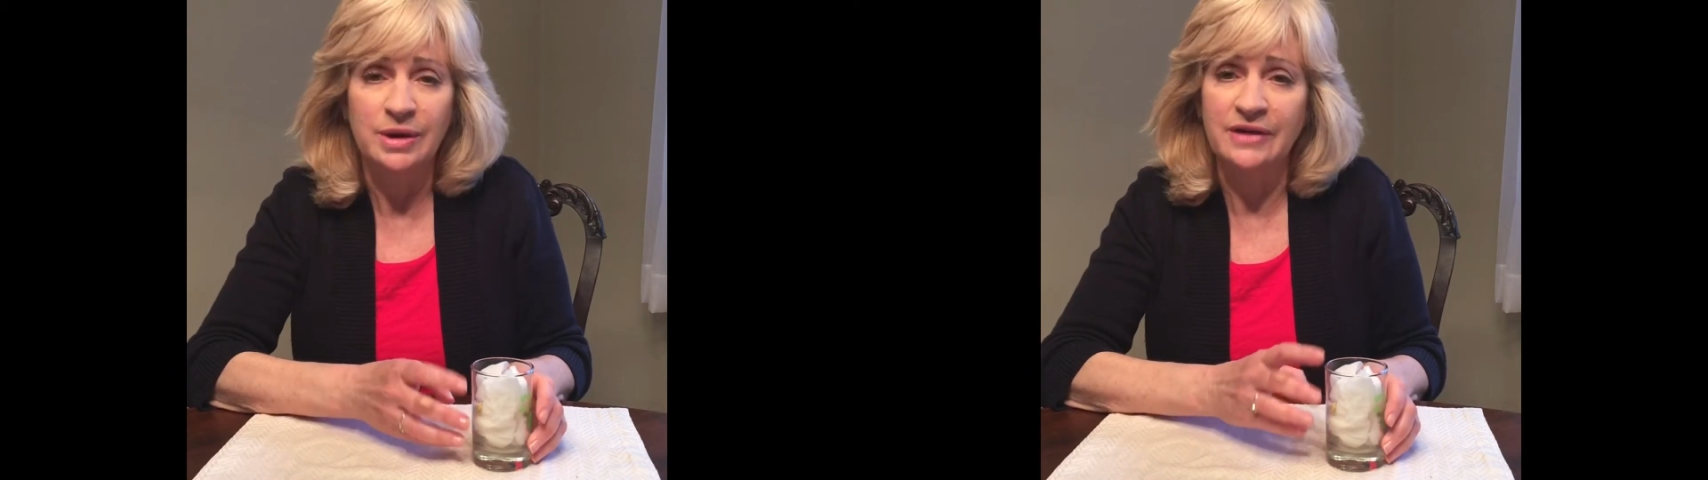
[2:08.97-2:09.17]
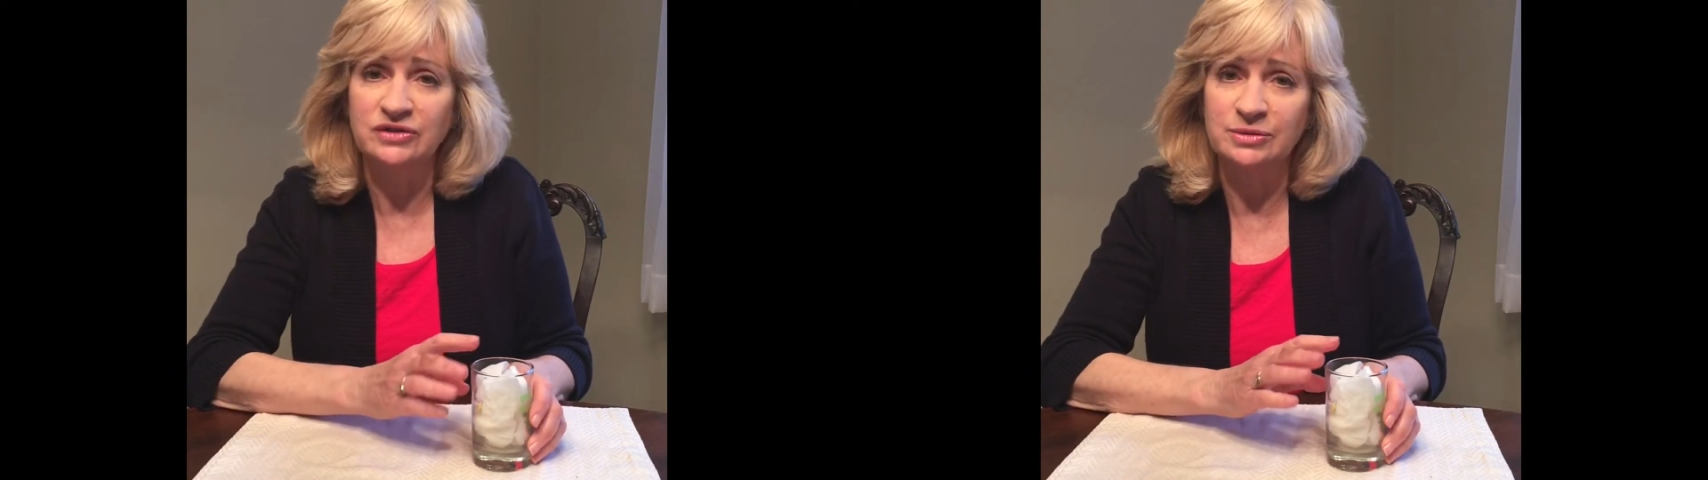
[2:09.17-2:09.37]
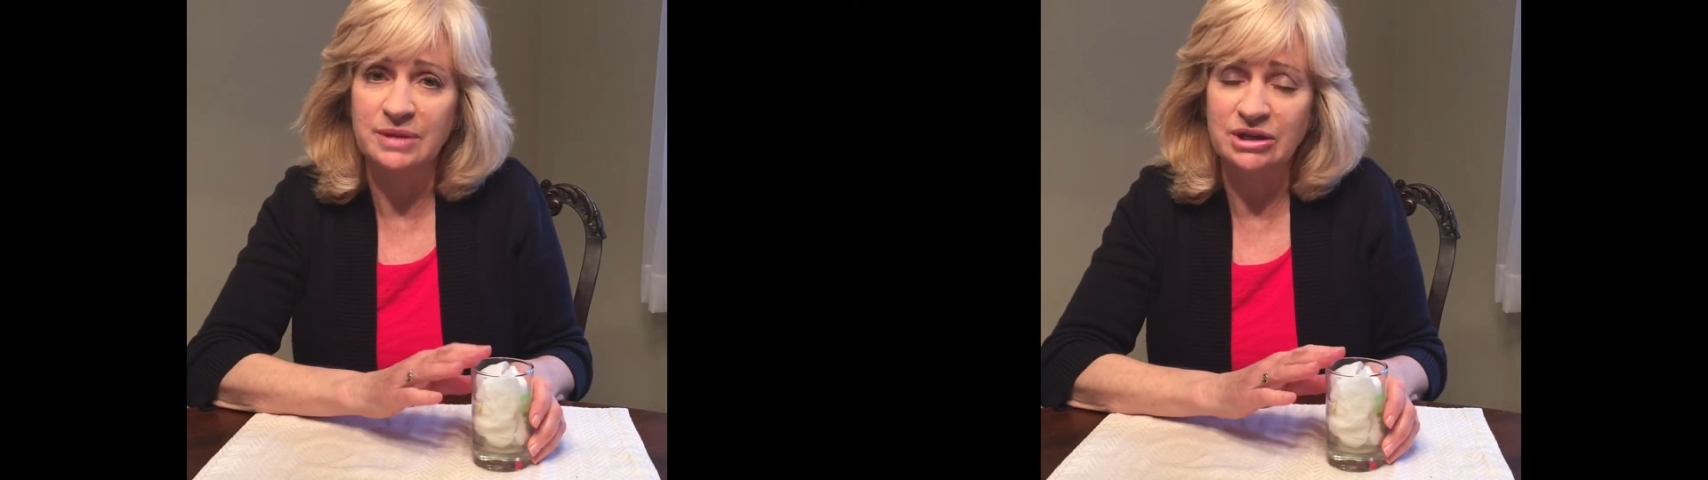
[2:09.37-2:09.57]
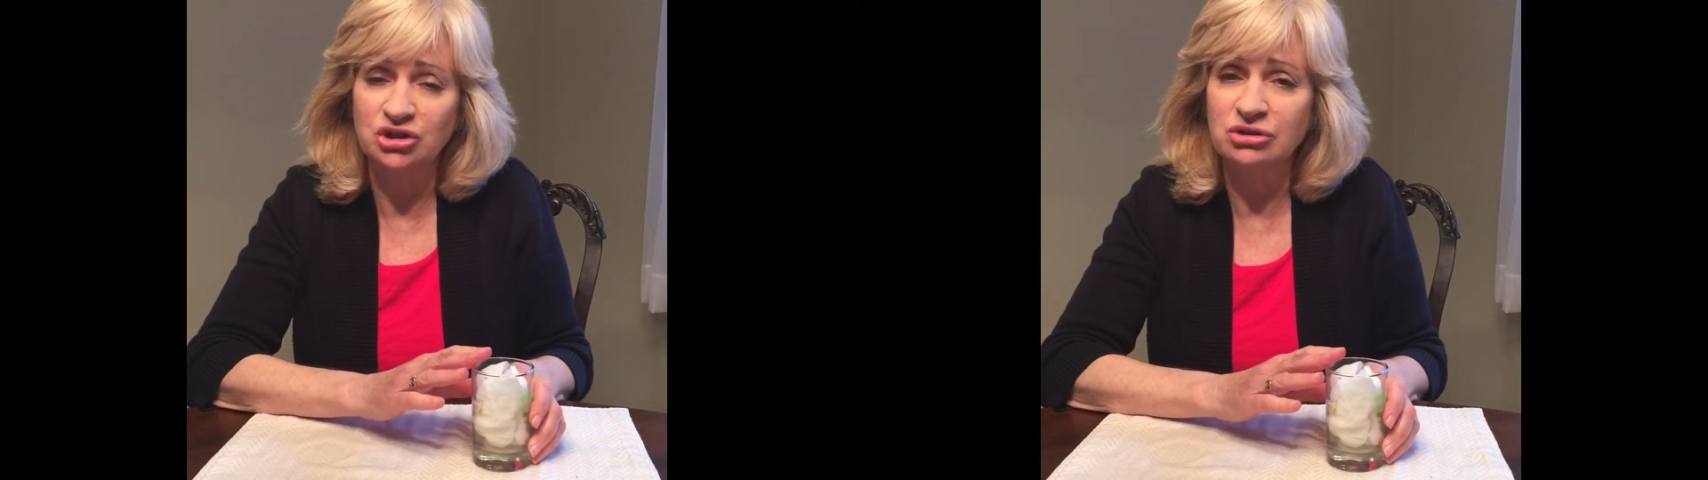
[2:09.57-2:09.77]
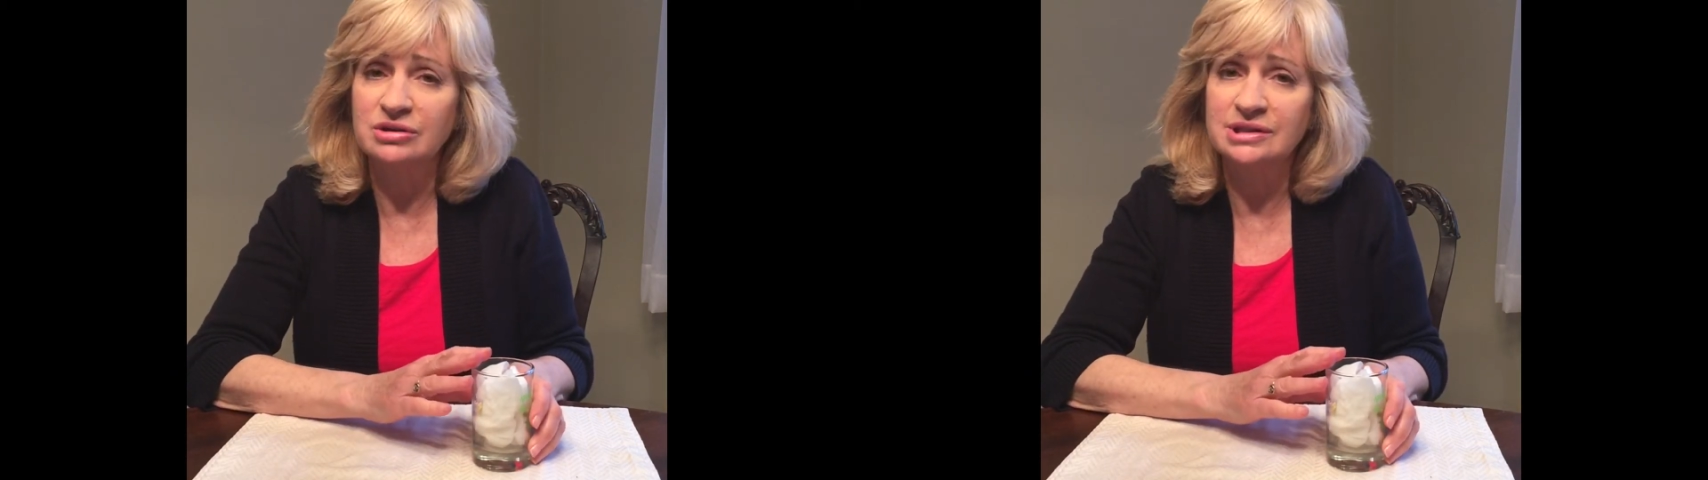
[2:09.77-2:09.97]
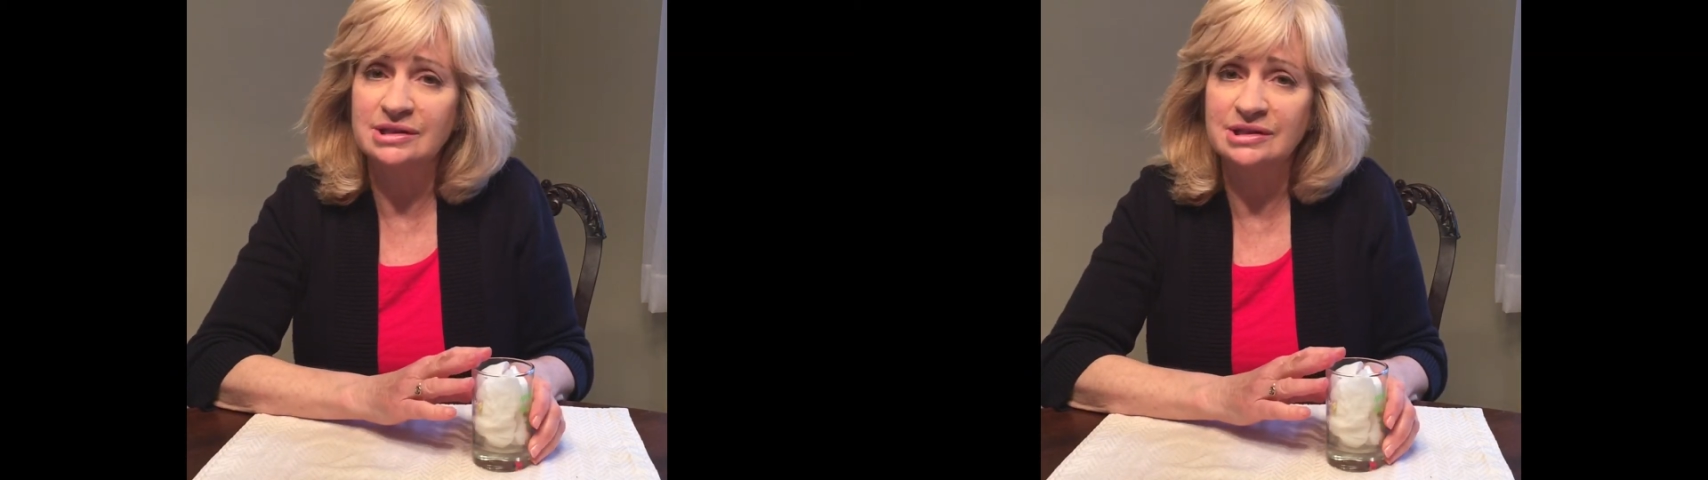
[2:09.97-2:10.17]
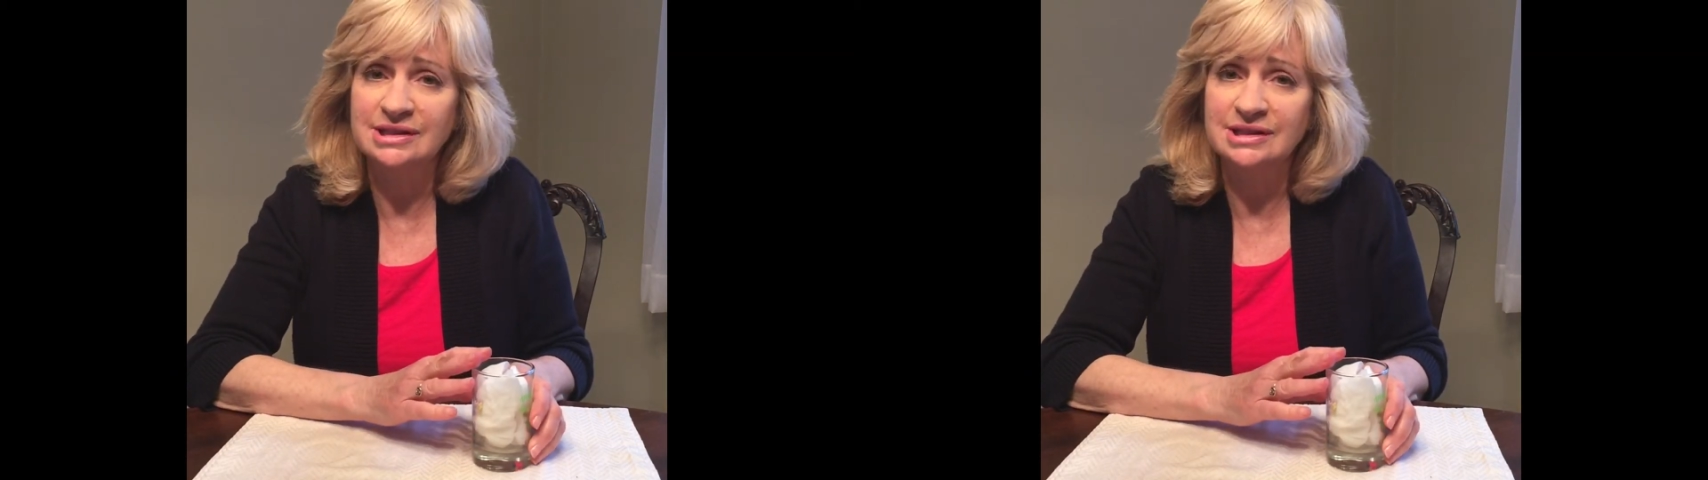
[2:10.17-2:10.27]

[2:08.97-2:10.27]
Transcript: Have to make sure it's in a